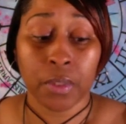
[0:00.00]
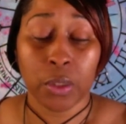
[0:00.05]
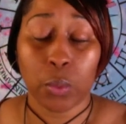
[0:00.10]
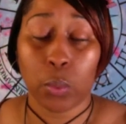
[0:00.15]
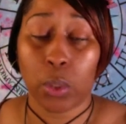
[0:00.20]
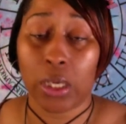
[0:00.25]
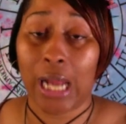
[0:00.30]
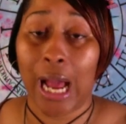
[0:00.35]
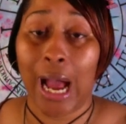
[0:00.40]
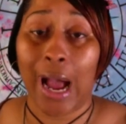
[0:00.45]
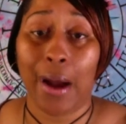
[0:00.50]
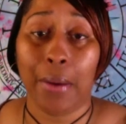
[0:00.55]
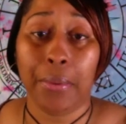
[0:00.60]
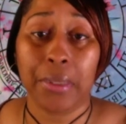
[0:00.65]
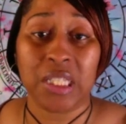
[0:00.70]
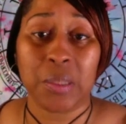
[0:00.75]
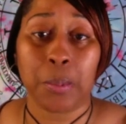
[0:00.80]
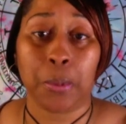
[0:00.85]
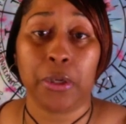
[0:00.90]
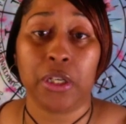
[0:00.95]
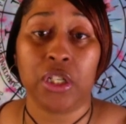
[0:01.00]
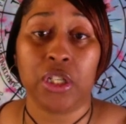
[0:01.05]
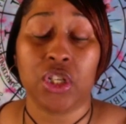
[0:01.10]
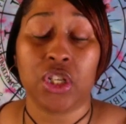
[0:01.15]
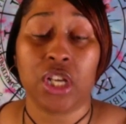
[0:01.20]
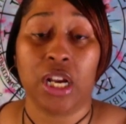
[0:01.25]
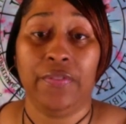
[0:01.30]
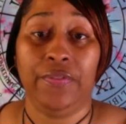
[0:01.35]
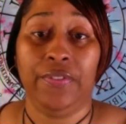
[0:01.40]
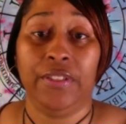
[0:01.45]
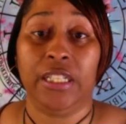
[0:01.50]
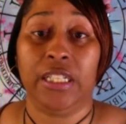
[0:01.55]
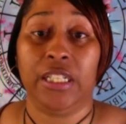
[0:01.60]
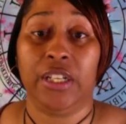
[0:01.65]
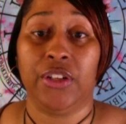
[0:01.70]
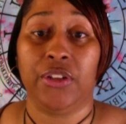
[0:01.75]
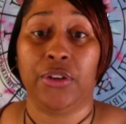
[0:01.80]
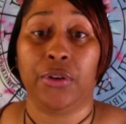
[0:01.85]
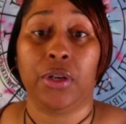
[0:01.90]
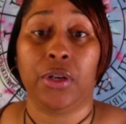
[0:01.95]
when I was pre-shuffling
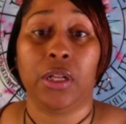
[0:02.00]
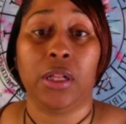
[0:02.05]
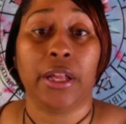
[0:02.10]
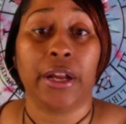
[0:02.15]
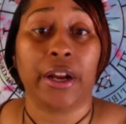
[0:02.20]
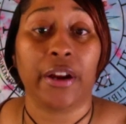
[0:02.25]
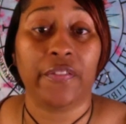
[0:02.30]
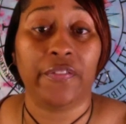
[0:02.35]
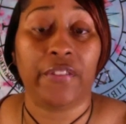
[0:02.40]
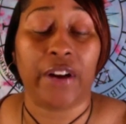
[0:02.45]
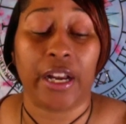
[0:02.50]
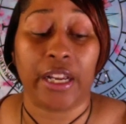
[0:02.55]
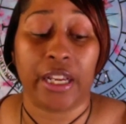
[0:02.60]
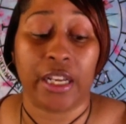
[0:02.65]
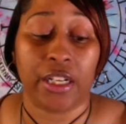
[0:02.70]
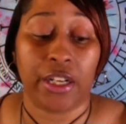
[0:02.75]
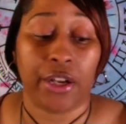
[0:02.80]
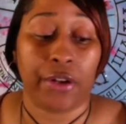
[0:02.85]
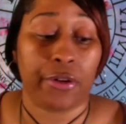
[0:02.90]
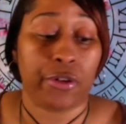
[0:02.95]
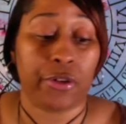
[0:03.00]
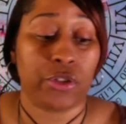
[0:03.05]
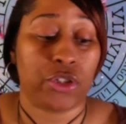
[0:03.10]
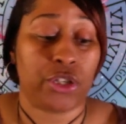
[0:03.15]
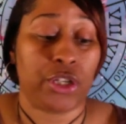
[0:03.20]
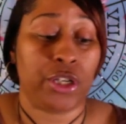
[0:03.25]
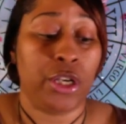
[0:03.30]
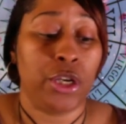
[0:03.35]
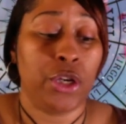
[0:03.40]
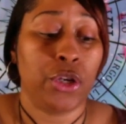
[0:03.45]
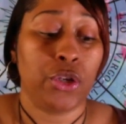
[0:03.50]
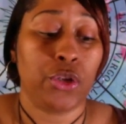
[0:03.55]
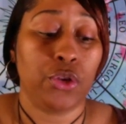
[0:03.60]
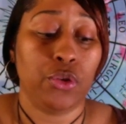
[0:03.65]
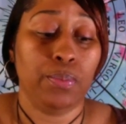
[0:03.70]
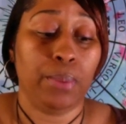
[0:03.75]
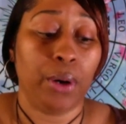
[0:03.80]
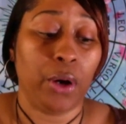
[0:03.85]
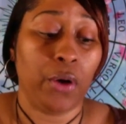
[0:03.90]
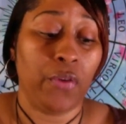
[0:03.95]
in your clarifying energy, you
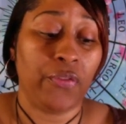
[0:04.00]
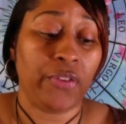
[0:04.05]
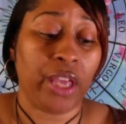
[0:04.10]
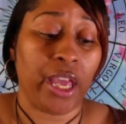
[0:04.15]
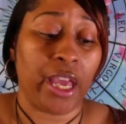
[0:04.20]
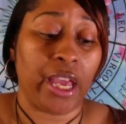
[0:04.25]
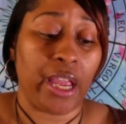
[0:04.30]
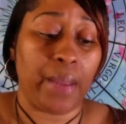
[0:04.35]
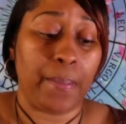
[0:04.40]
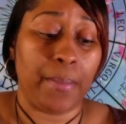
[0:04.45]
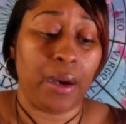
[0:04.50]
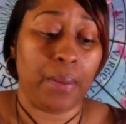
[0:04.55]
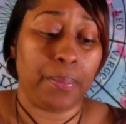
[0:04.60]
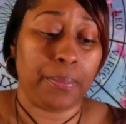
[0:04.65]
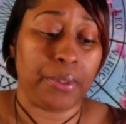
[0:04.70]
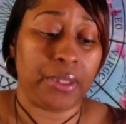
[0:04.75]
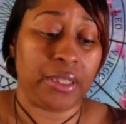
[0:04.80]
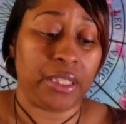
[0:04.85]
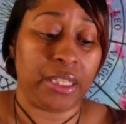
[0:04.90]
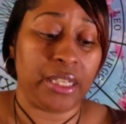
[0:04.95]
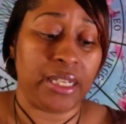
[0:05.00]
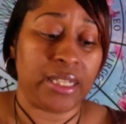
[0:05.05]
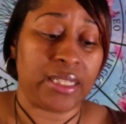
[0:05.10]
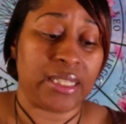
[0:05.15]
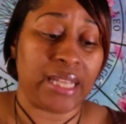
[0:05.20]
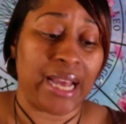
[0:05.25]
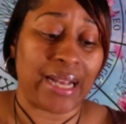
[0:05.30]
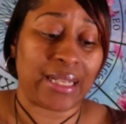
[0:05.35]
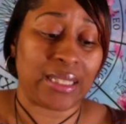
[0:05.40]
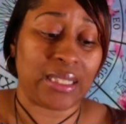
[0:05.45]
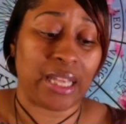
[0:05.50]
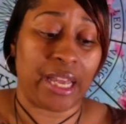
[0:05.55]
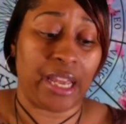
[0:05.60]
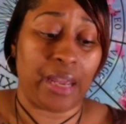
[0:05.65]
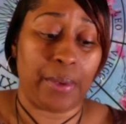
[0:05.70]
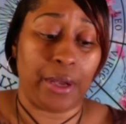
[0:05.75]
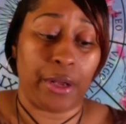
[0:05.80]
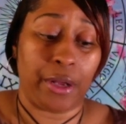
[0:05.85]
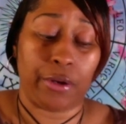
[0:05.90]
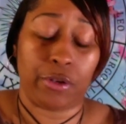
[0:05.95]
both came up with the exact
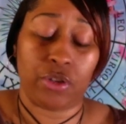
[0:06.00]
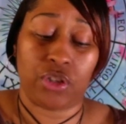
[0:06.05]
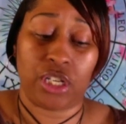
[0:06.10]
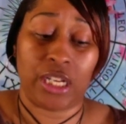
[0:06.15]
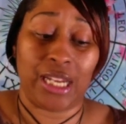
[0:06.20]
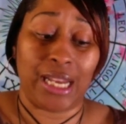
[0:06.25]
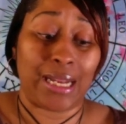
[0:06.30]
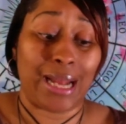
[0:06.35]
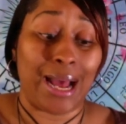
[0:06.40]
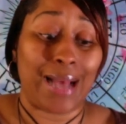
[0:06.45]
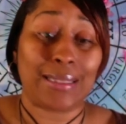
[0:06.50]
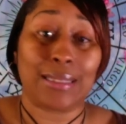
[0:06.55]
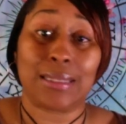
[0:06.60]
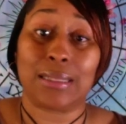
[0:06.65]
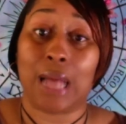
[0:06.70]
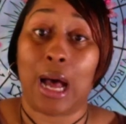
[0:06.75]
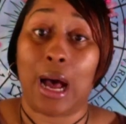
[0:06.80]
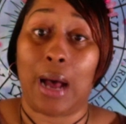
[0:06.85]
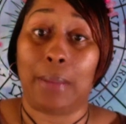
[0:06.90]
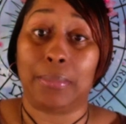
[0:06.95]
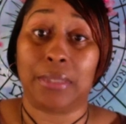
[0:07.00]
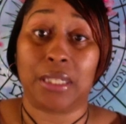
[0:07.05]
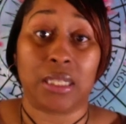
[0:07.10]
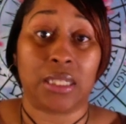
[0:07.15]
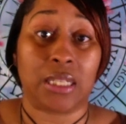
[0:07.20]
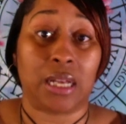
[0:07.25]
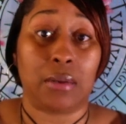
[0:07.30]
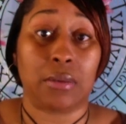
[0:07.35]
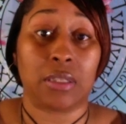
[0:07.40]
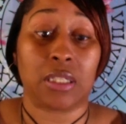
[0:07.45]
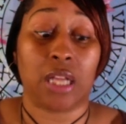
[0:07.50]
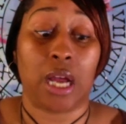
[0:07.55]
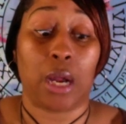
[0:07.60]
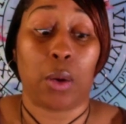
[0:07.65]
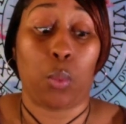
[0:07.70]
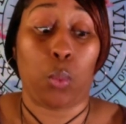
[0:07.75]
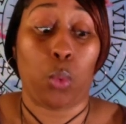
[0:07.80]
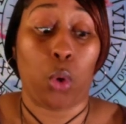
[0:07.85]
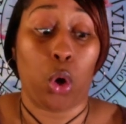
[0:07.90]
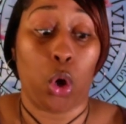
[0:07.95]
same energy, and I stopped because I was
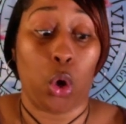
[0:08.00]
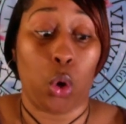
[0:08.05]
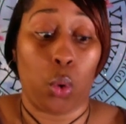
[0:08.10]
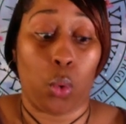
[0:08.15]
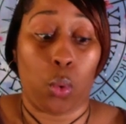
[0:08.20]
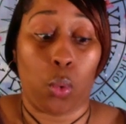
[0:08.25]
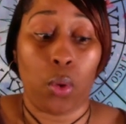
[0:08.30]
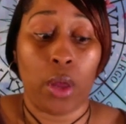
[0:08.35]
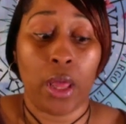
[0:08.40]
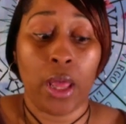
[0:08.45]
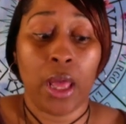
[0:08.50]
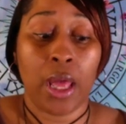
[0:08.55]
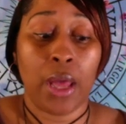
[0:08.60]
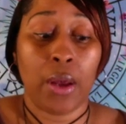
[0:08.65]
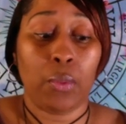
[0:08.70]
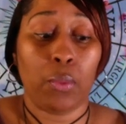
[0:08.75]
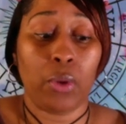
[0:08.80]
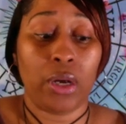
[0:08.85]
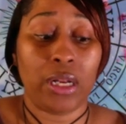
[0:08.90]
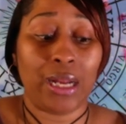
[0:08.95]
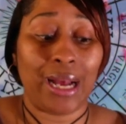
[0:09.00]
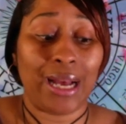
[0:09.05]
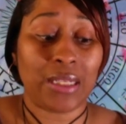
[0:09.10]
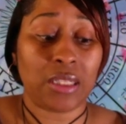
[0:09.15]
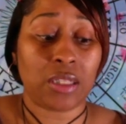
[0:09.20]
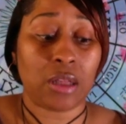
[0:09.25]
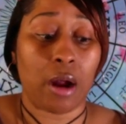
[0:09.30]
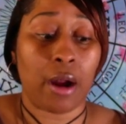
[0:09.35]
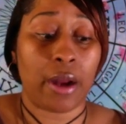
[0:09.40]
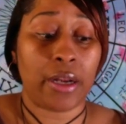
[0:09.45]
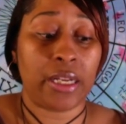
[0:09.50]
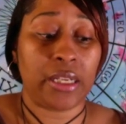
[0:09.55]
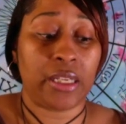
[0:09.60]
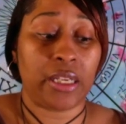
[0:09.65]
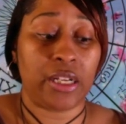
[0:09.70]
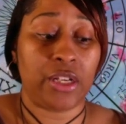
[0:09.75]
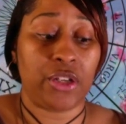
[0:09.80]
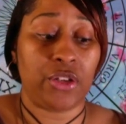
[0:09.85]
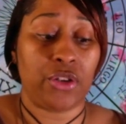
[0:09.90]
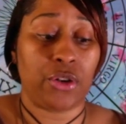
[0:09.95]
like, whoa. When I started
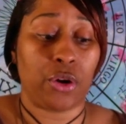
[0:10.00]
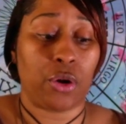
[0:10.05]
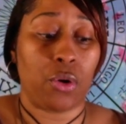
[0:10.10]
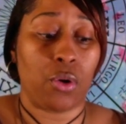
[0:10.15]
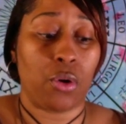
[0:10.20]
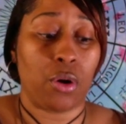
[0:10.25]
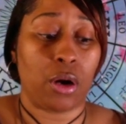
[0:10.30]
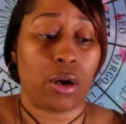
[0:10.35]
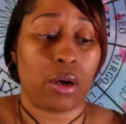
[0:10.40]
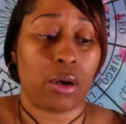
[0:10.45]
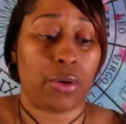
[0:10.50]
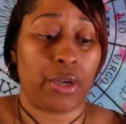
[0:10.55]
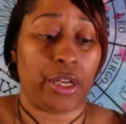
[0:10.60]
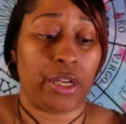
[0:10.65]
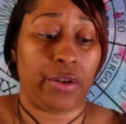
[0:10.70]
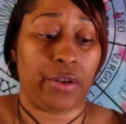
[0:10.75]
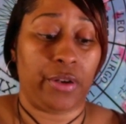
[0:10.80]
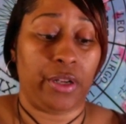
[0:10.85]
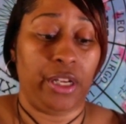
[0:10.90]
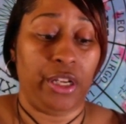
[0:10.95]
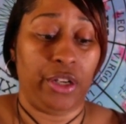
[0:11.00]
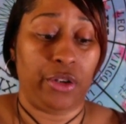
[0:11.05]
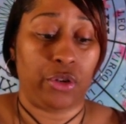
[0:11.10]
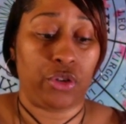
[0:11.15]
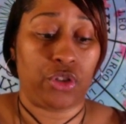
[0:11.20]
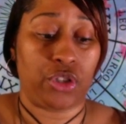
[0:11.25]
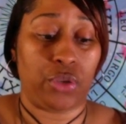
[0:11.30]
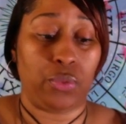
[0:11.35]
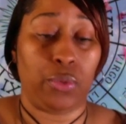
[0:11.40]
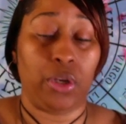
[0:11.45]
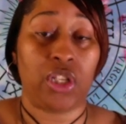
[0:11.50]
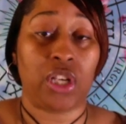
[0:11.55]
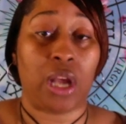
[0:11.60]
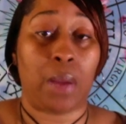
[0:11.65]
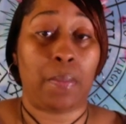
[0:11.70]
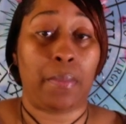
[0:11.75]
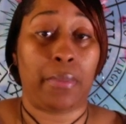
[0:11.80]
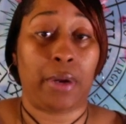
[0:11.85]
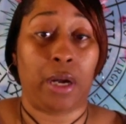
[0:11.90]
getting your oracle energy, which I'm